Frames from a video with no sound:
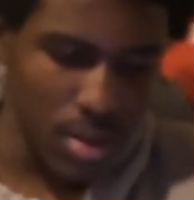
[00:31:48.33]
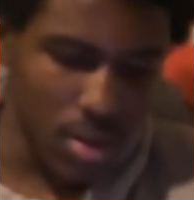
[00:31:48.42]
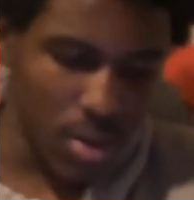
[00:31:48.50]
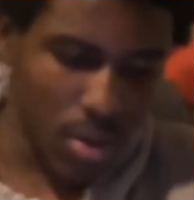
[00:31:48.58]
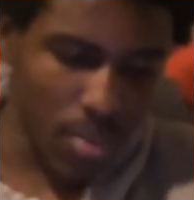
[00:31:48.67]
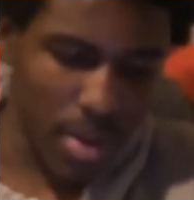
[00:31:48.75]

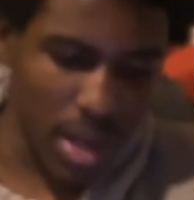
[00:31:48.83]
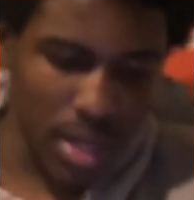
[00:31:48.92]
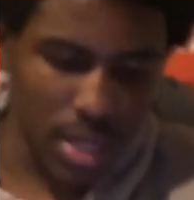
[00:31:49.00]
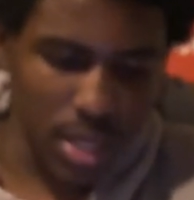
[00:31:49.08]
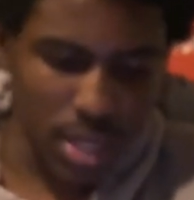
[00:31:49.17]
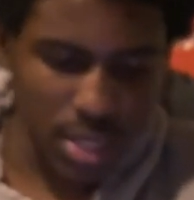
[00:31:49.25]
boom. Oh my
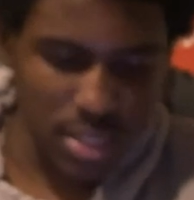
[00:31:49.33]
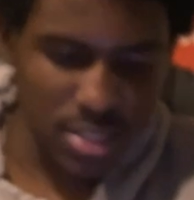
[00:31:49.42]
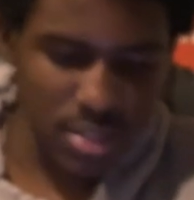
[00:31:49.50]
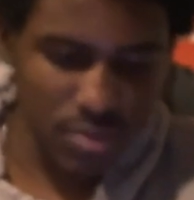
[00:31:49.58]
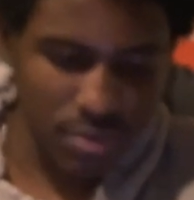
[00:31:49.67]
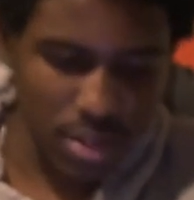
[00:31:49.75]
goodness,
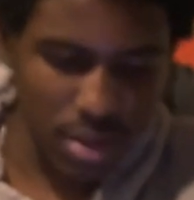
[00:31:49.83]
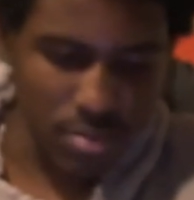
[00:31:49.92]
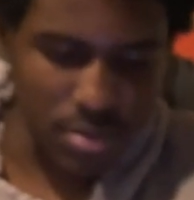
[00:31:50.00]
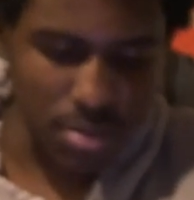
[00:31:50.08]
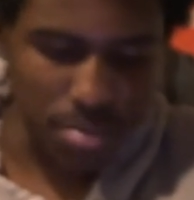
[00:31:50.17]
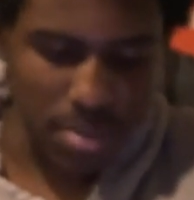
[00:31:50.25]
this video
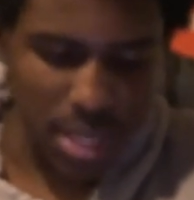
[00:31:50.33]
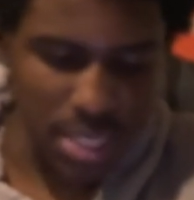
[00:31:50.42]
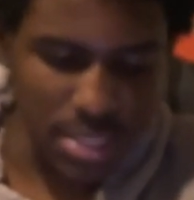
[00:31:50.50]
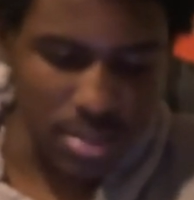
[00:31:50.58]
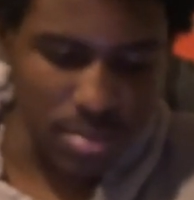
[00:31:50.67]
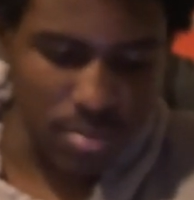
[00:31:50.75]
was
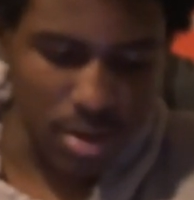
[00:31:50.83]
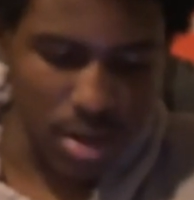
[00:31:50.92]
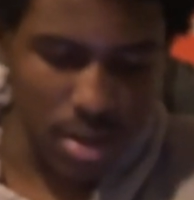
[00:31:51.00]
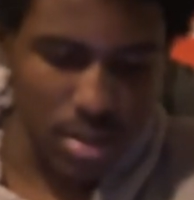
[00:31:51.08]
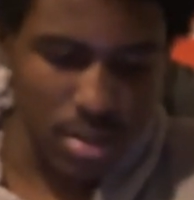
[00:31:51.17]
amazing, bruh.